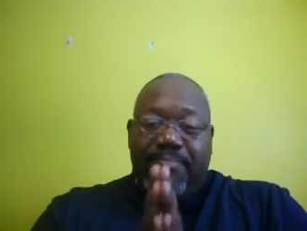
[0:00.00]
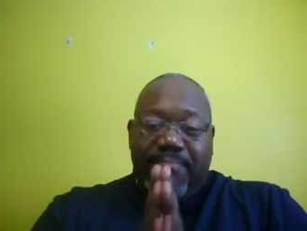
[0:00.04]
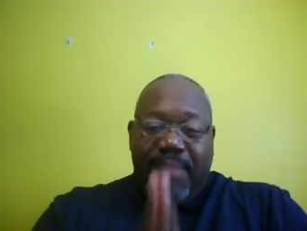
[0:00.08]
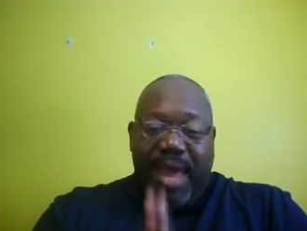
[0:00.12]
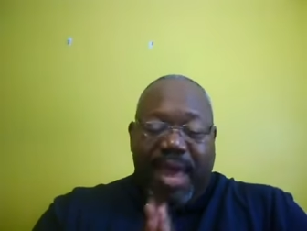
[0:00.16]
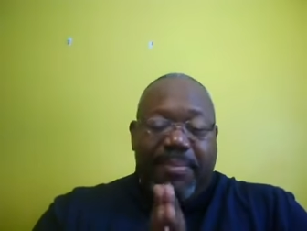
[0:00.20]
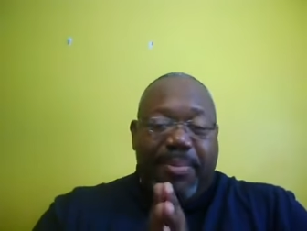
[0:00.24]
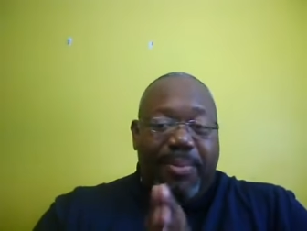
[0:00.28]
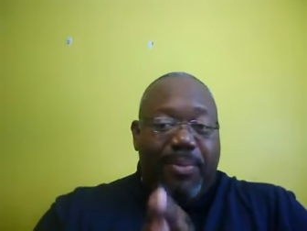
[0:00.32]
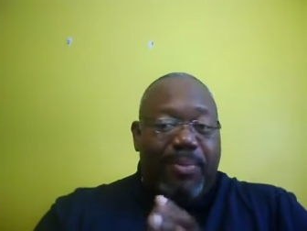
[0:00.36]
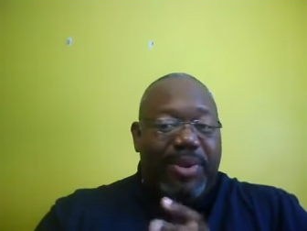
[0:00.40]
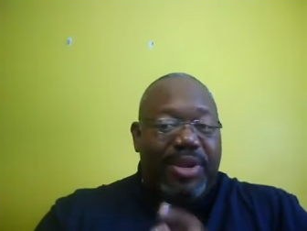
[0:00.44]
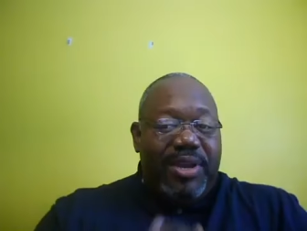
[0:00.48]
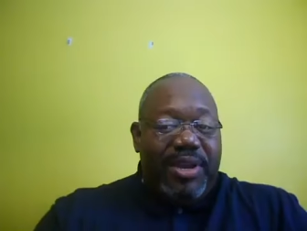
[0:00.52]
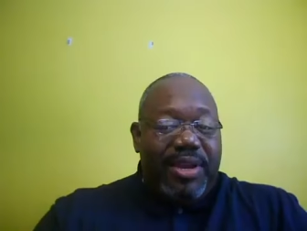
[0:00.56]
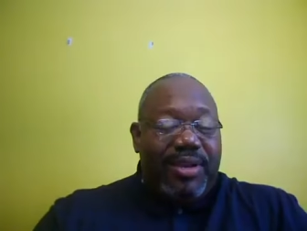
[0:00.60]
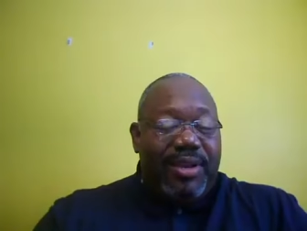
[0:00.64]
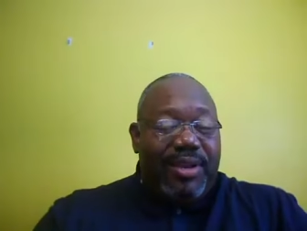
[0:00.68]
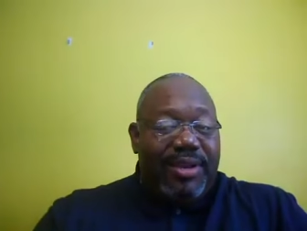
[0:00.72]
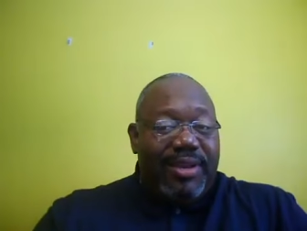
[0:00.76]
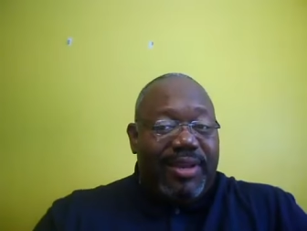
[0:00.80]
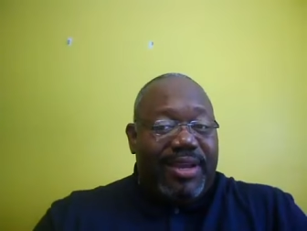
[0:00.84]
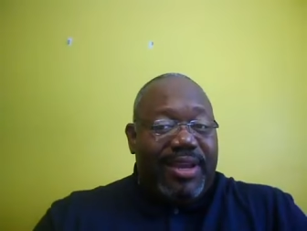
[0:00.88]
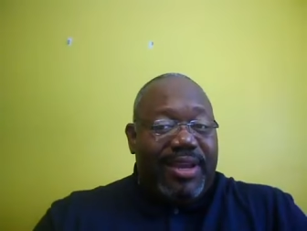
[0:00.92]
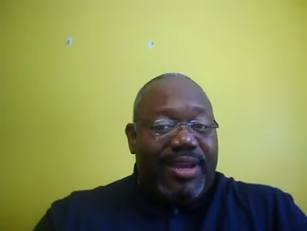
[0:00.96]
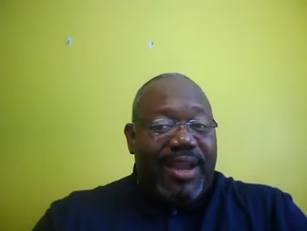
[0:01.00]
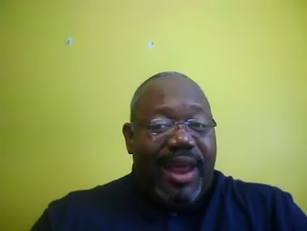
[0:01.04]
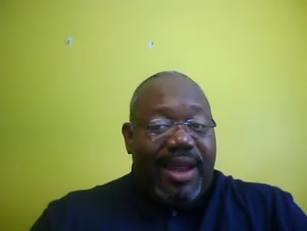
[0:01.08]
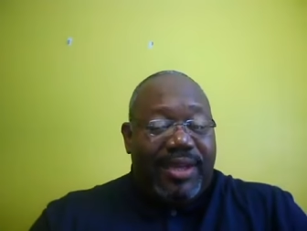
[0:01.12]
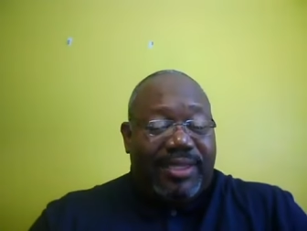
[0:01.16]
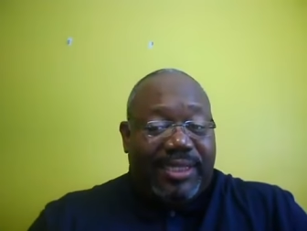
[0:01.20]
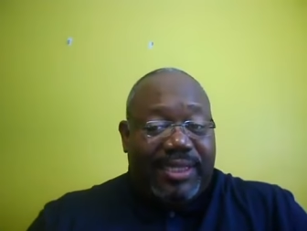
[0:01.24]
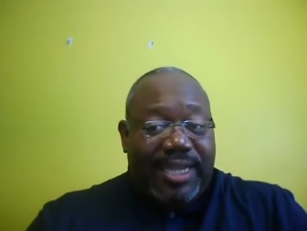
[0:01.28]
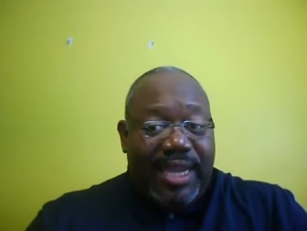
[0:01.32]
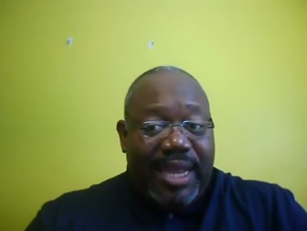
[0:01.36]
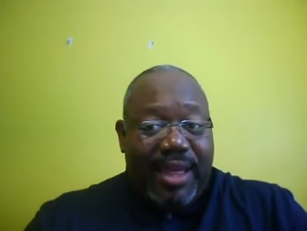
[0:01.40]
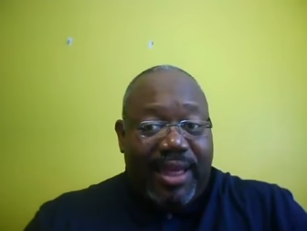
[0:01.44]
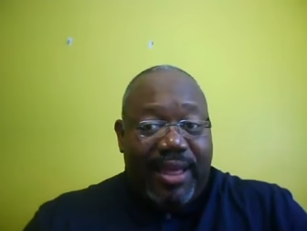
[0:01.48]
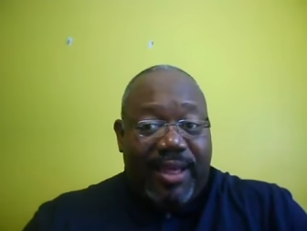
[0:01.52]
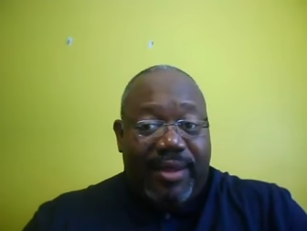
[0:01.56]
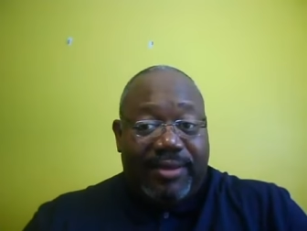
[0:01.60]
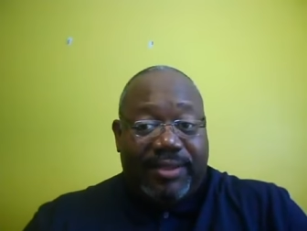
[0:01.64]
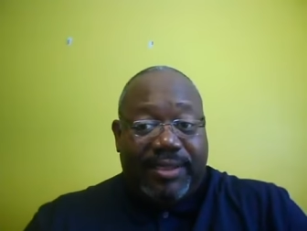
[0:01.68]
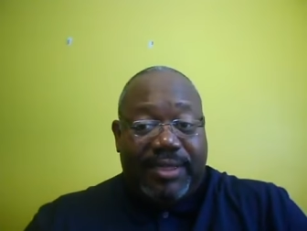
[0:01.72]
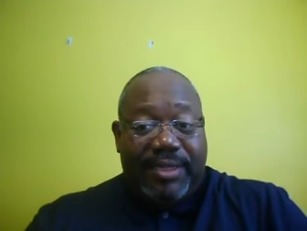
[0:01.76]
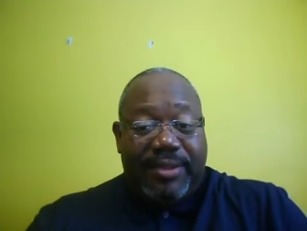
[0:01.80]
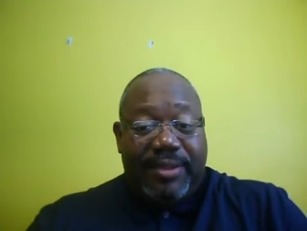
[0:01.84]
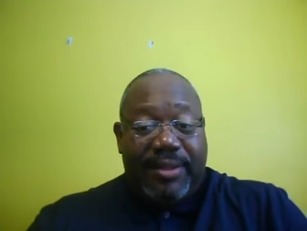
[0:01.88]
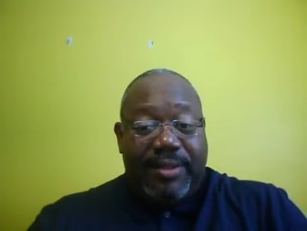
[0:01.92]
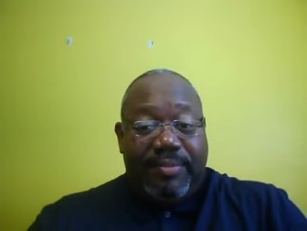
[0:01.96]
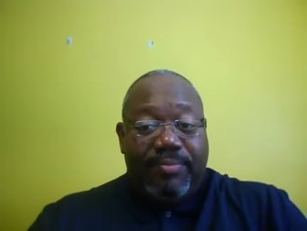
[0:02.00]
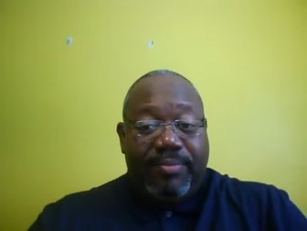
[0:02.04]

maybe we need to look at ourselves